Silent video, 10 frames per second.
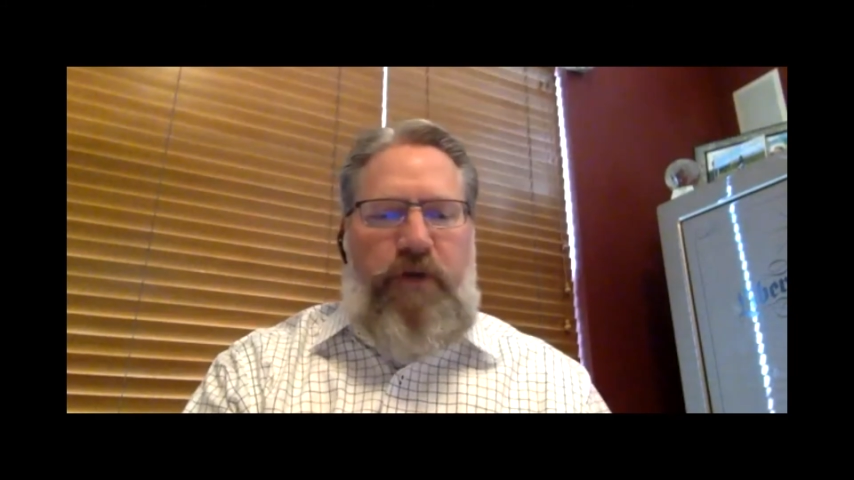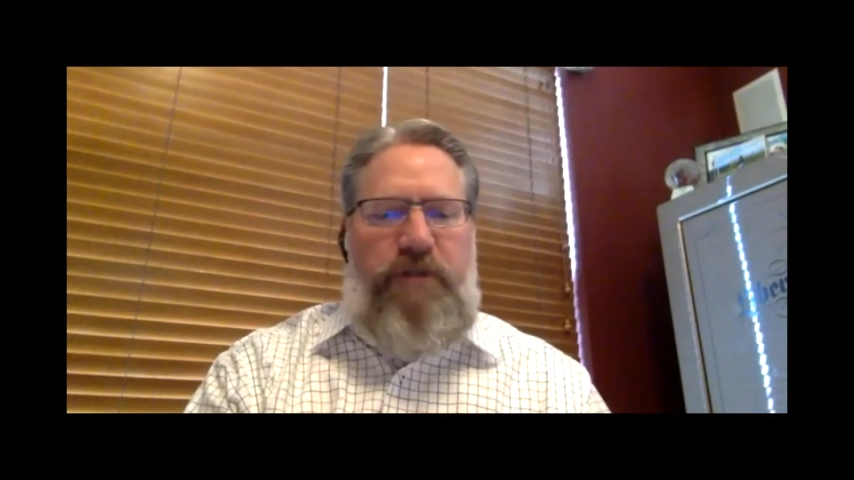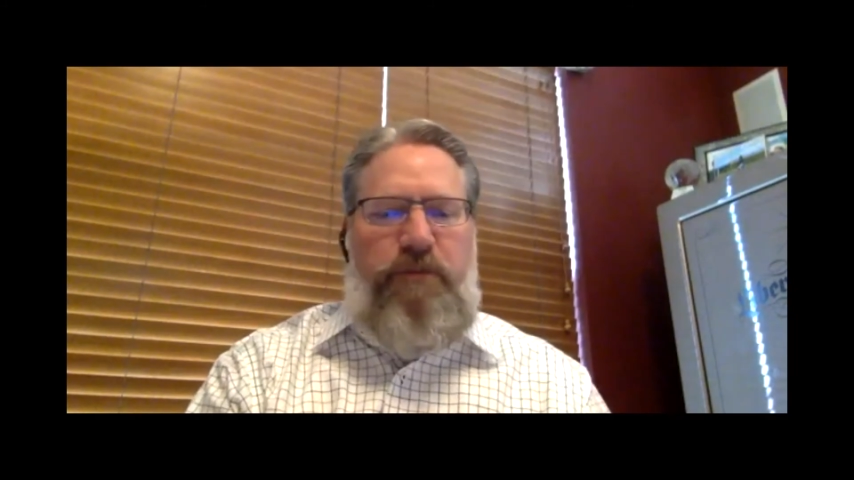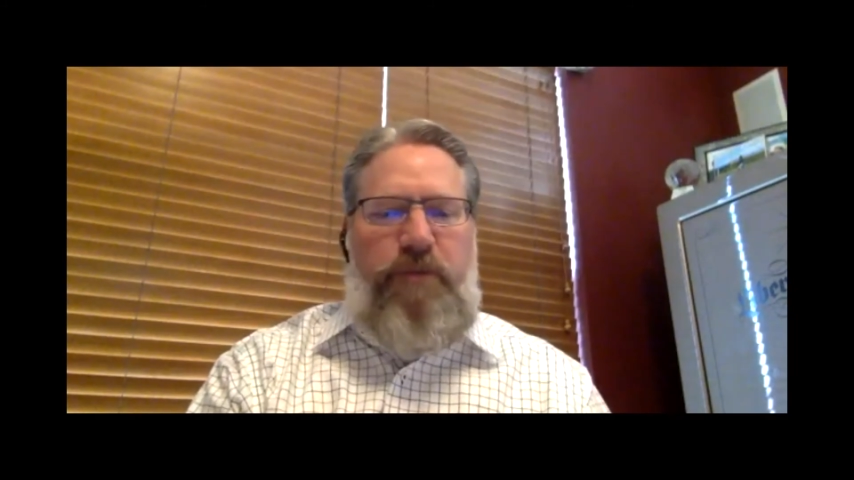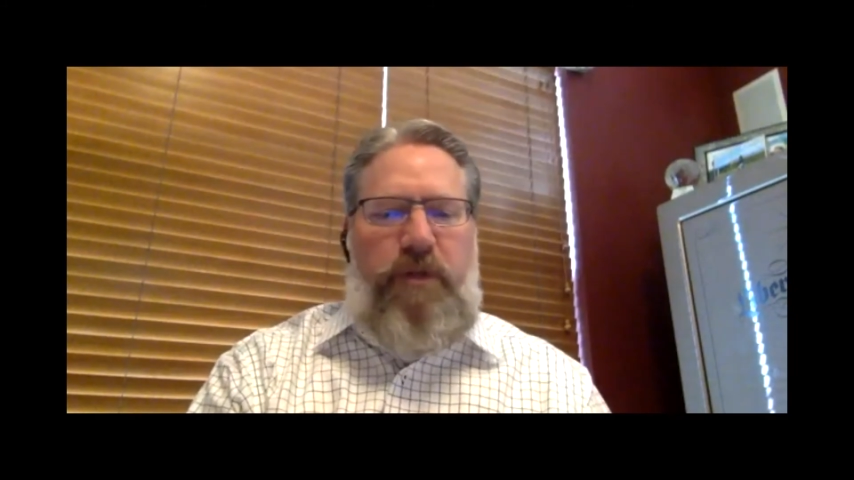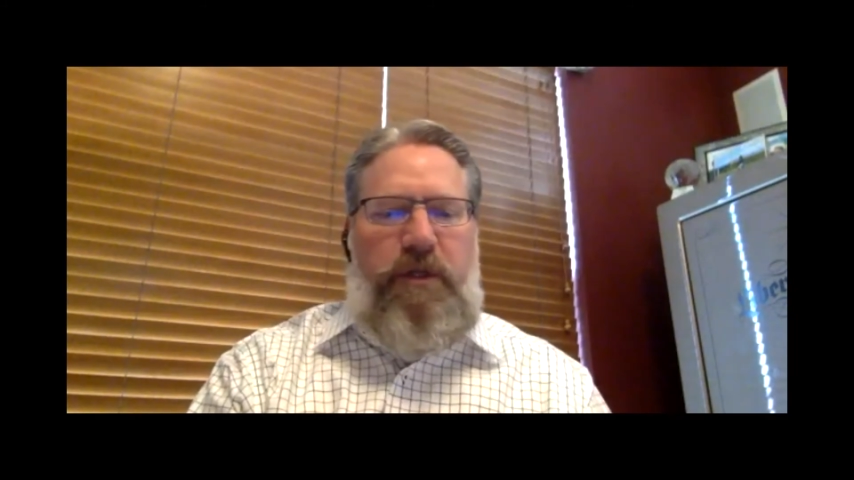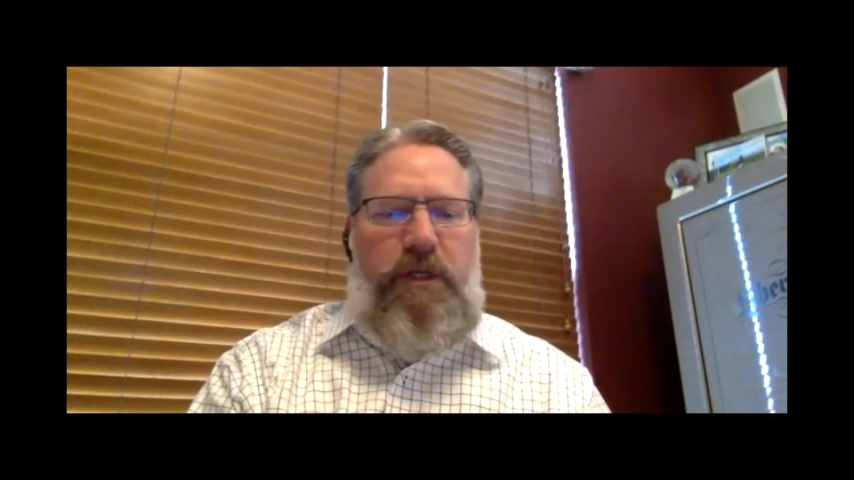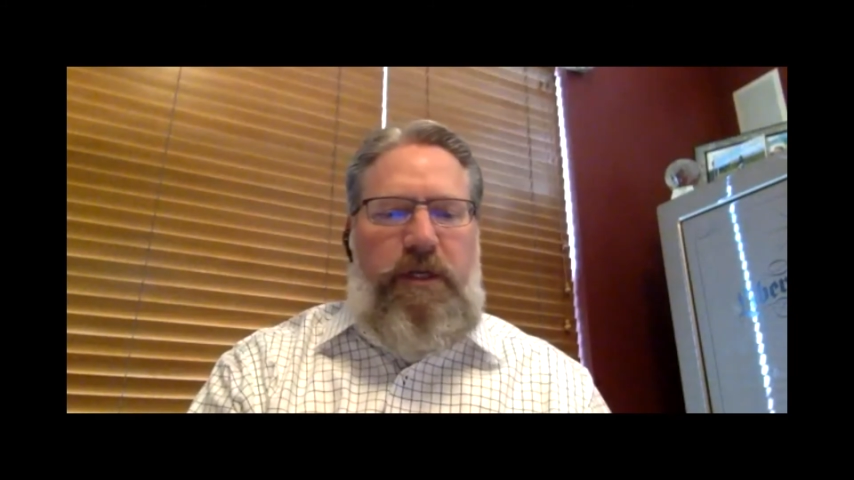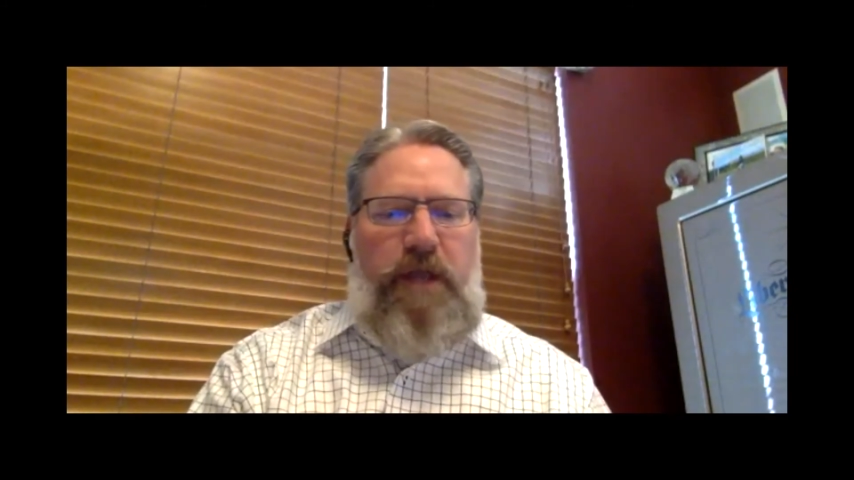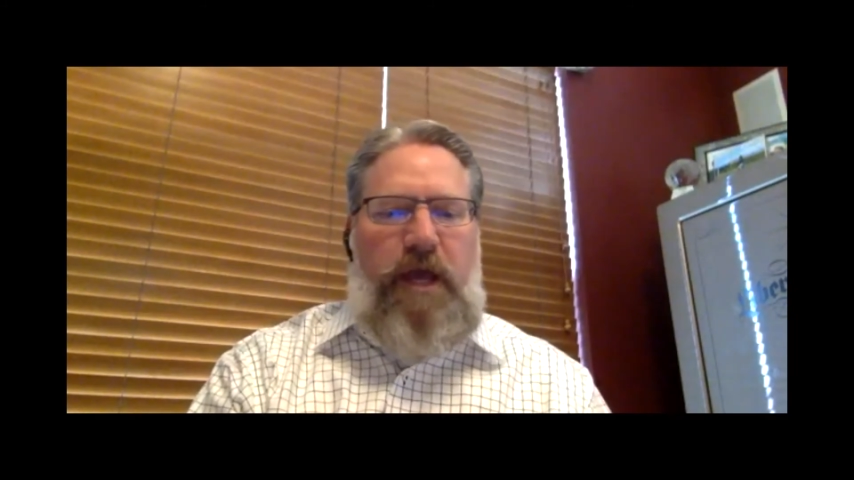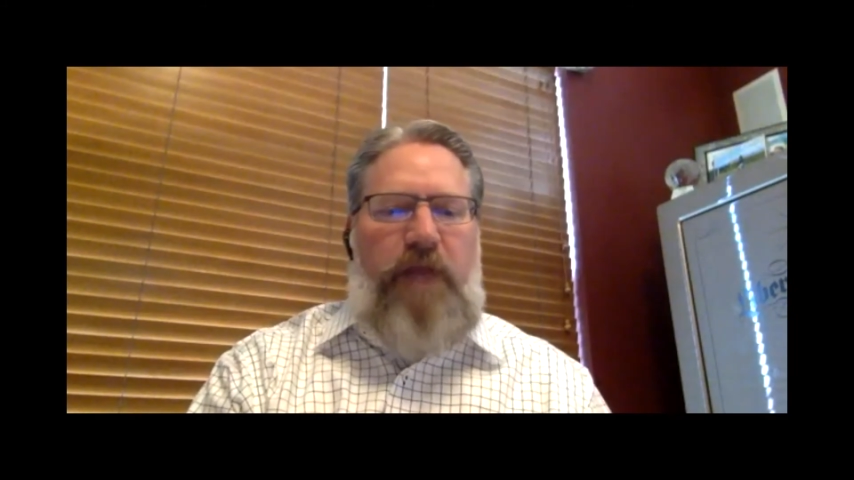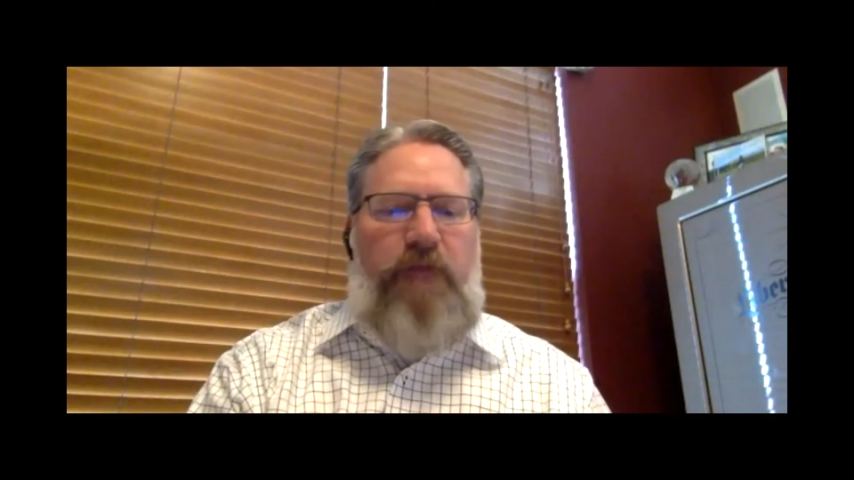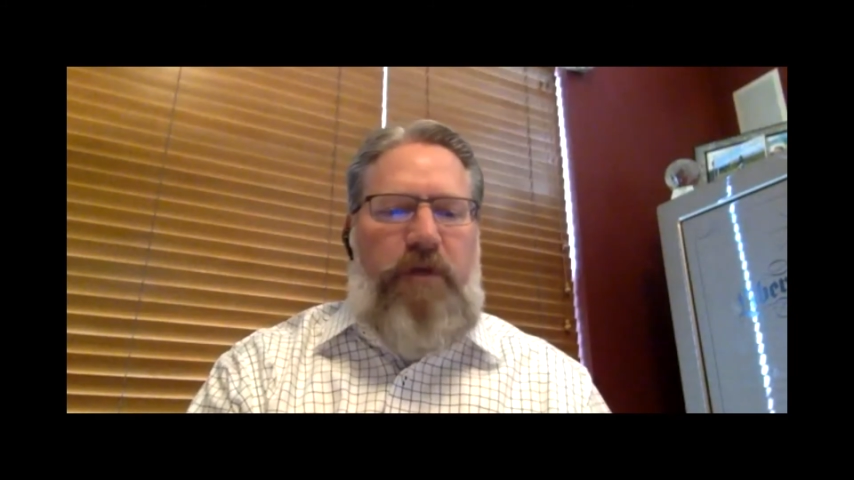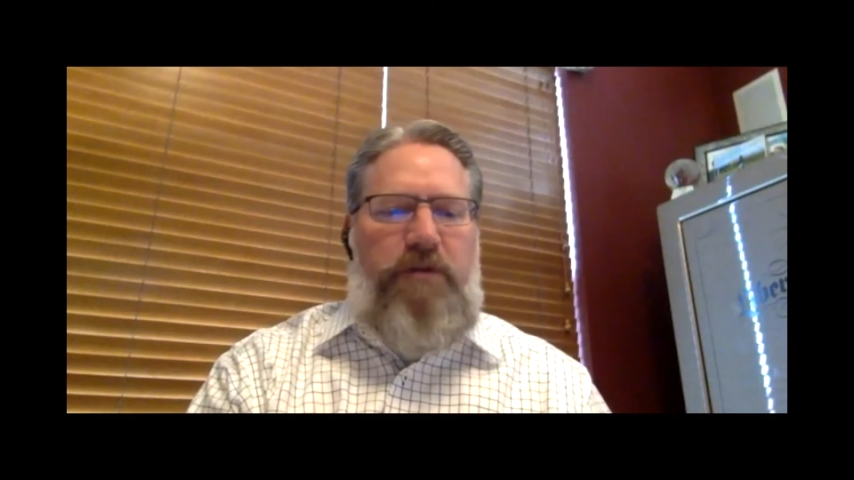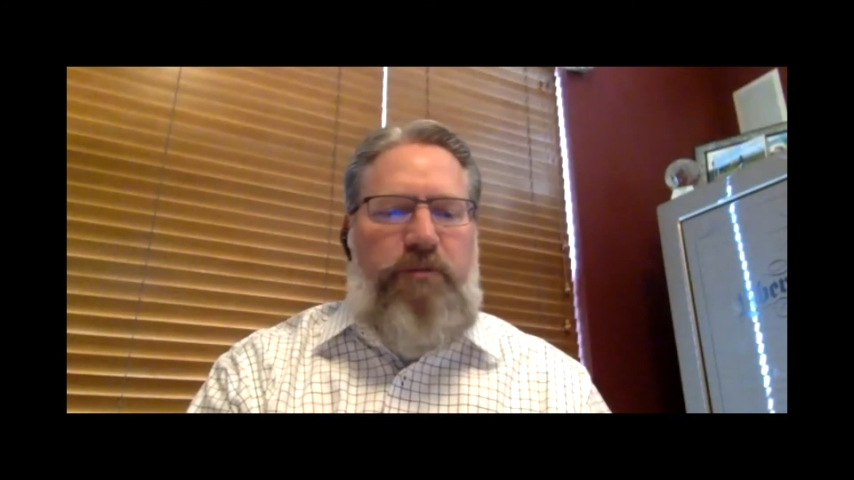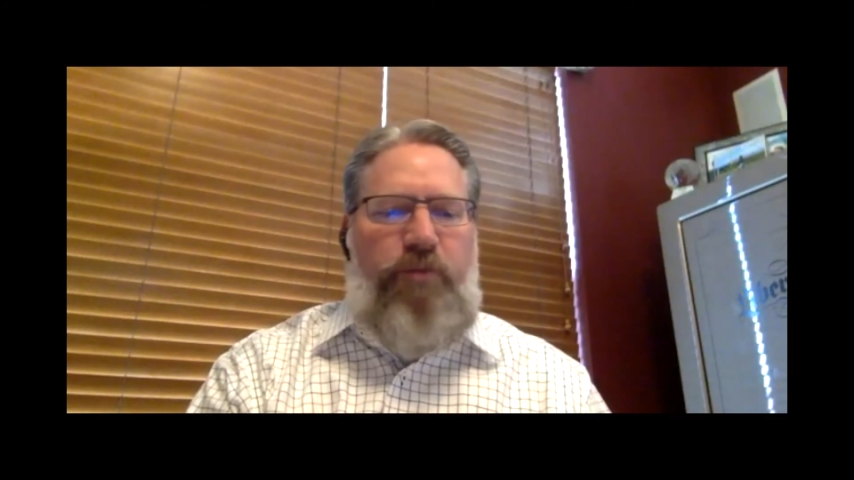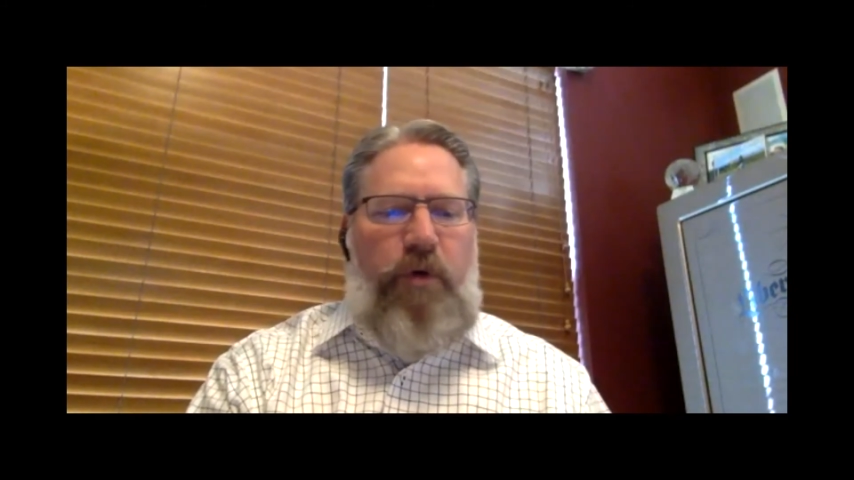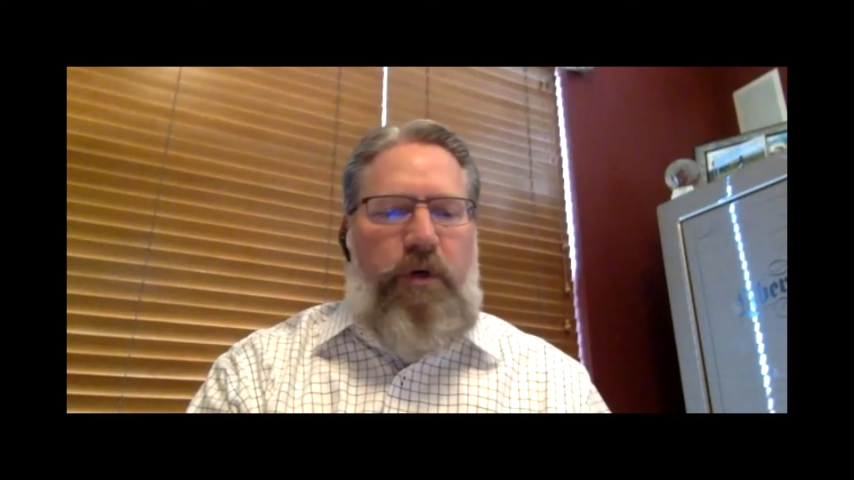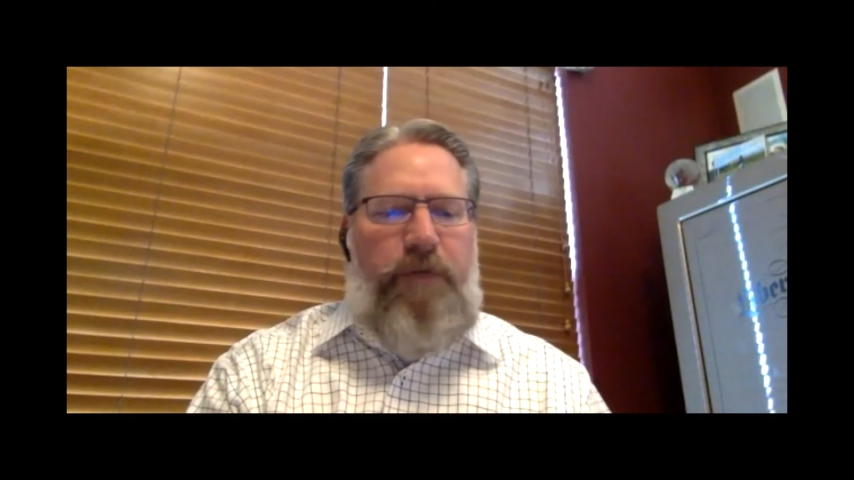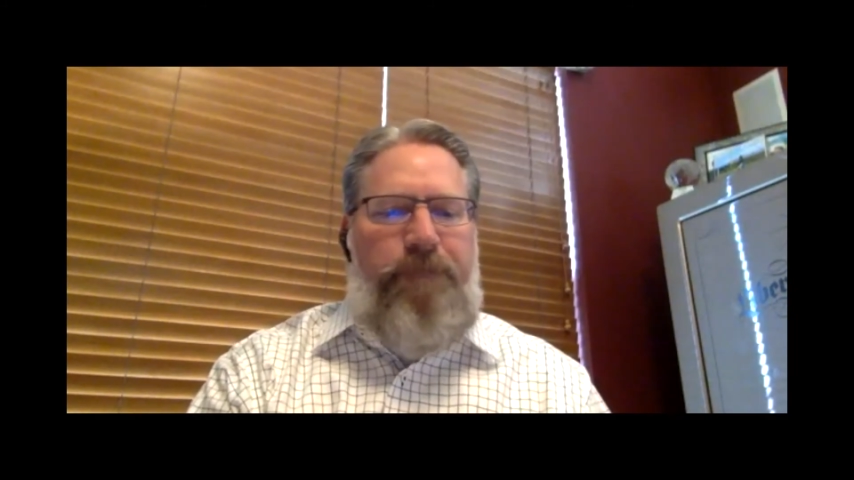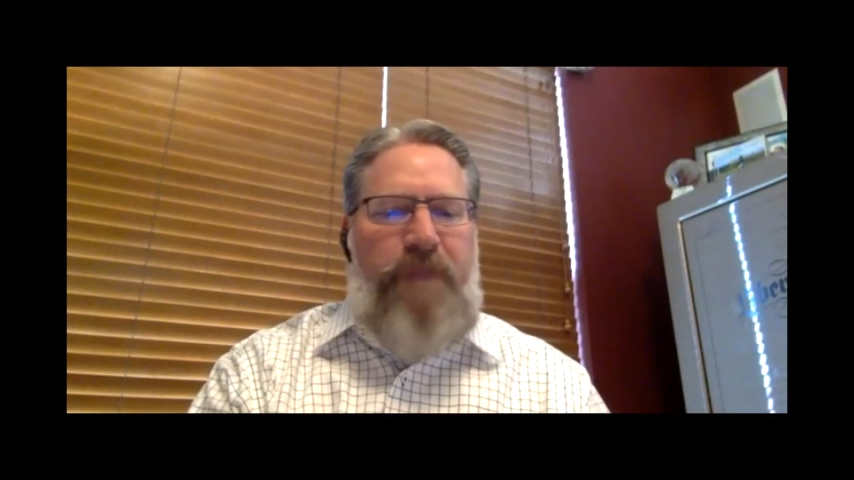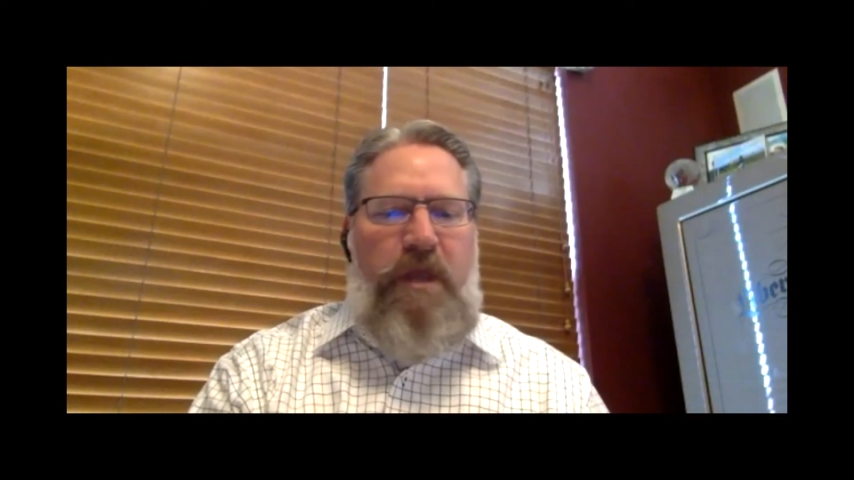traceability into that, I think is important.